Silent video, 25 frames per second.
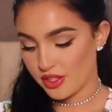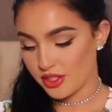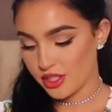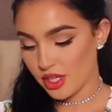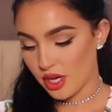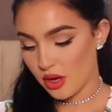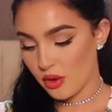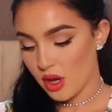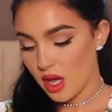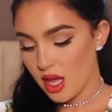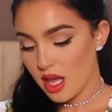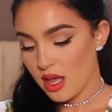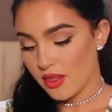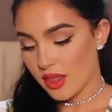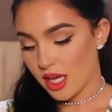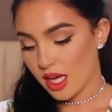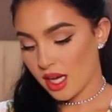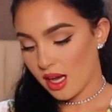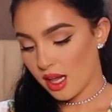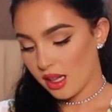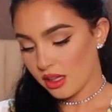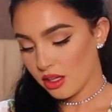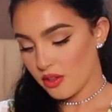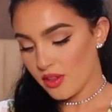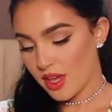So the
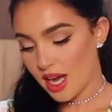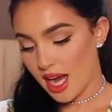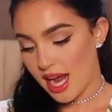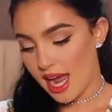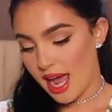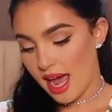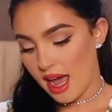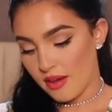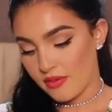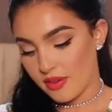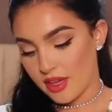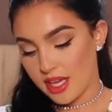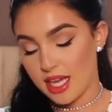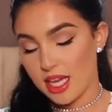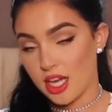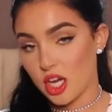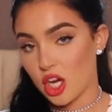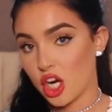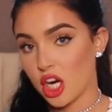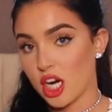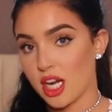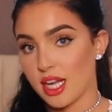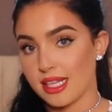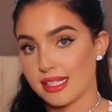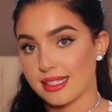color that I have
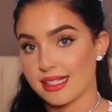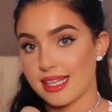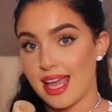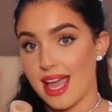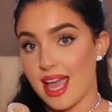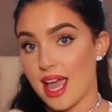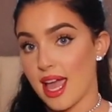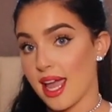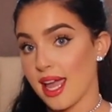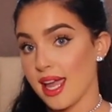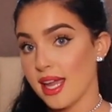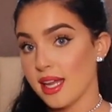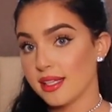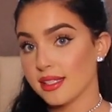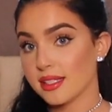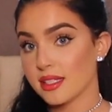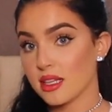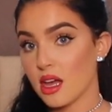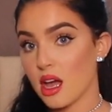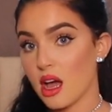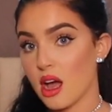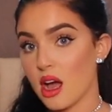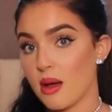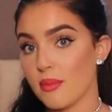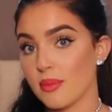here is 8.